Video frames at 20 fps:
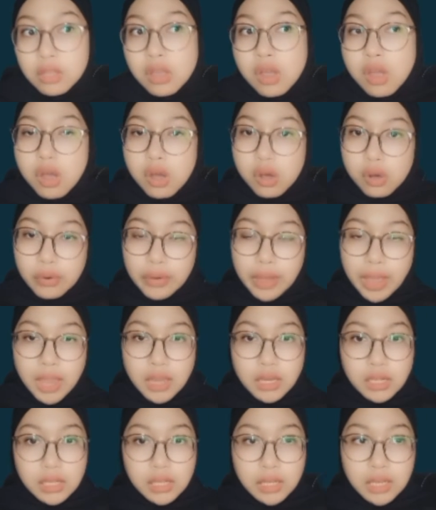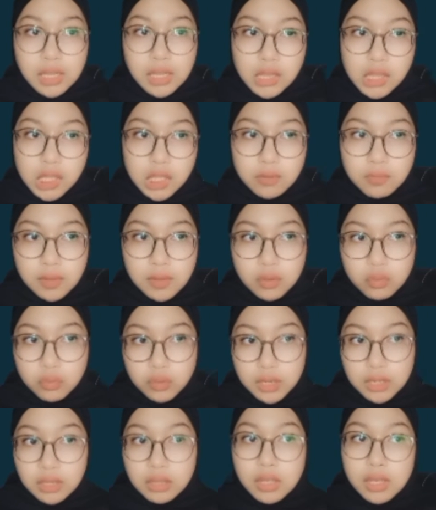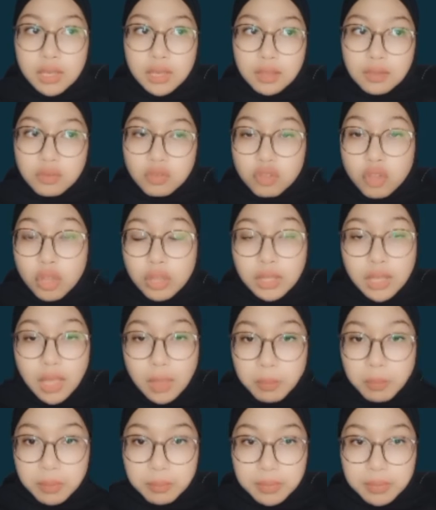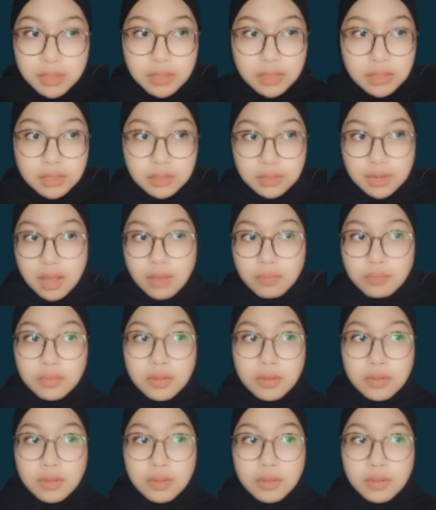or any individual is not capable enough